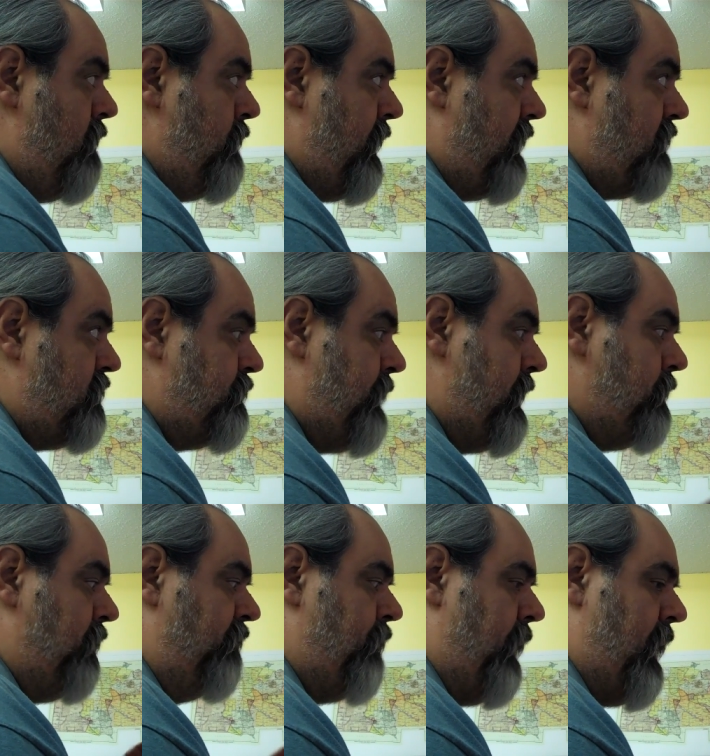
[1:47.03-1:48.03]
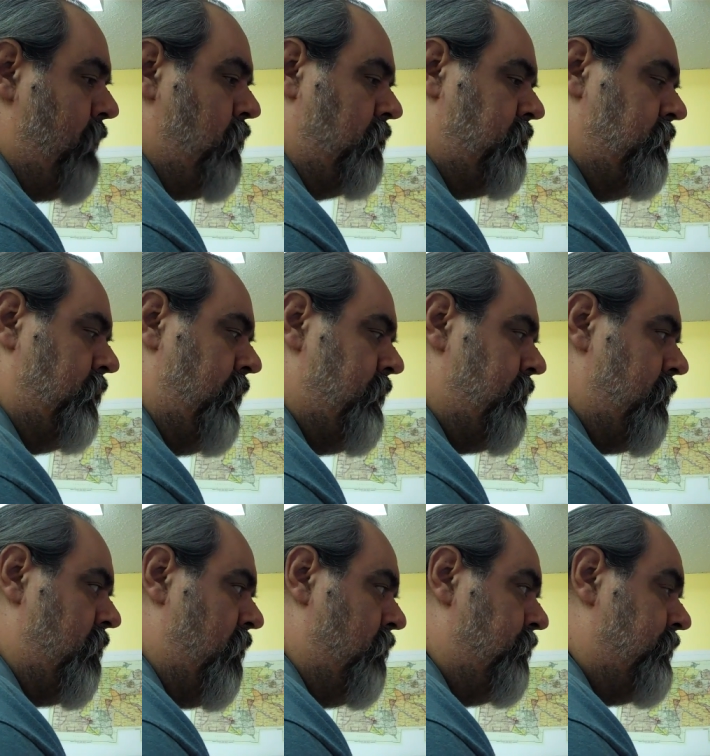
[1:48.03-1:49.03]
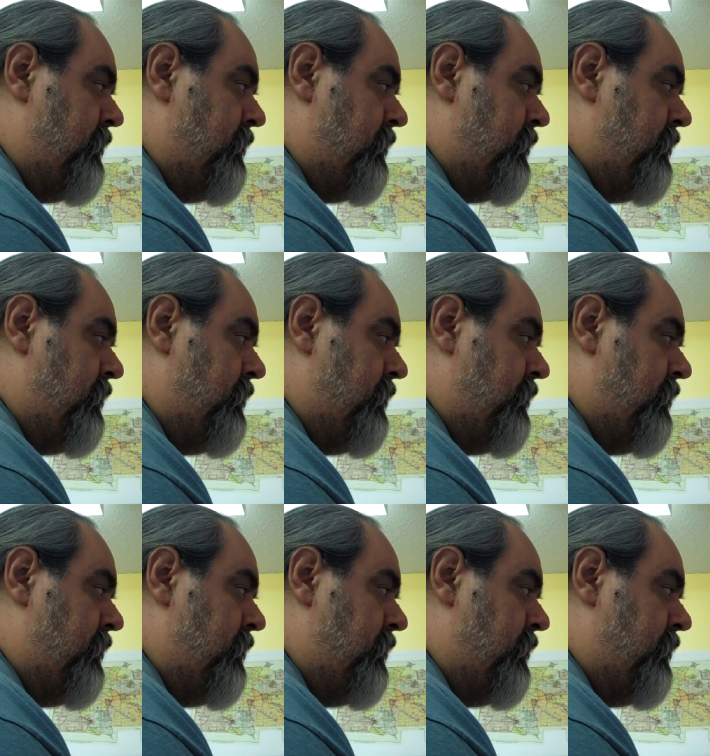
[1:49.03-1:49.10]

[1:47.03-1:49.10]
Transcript: because people have been able to get their own